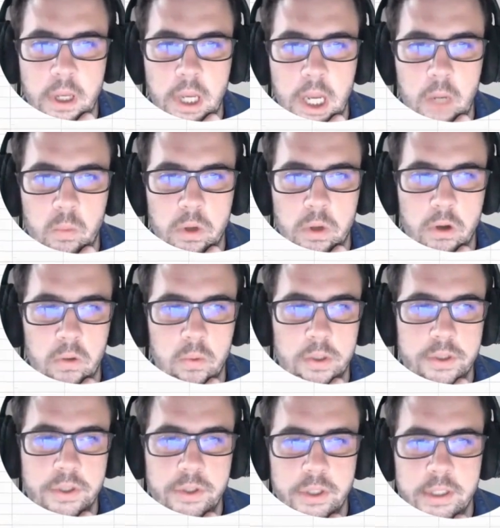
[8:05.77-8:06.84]
And we're going to want
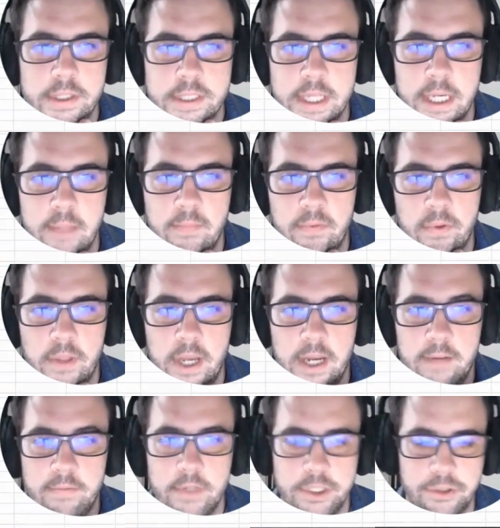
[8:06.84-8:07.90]
to do the same for the
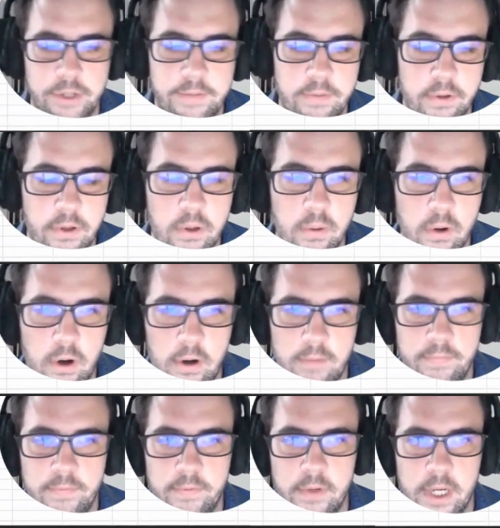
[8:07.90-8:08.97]
average revenue
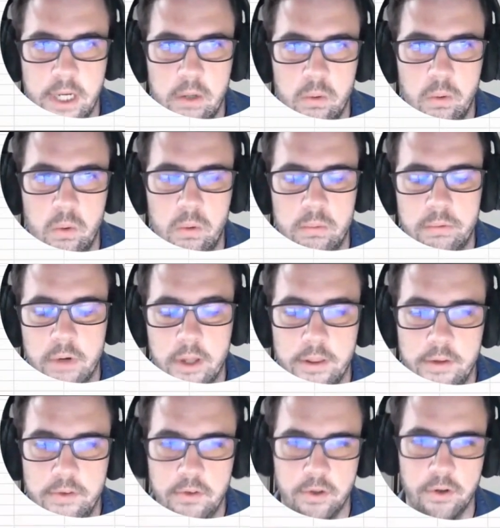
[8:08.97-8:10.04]
after, or rather
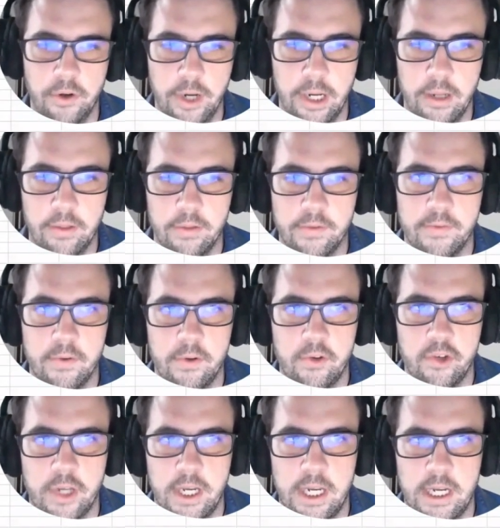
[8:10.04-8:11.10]
during, the
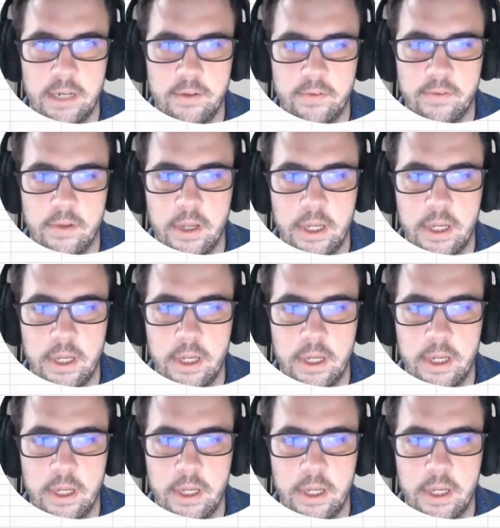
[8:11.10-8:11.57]
search ads.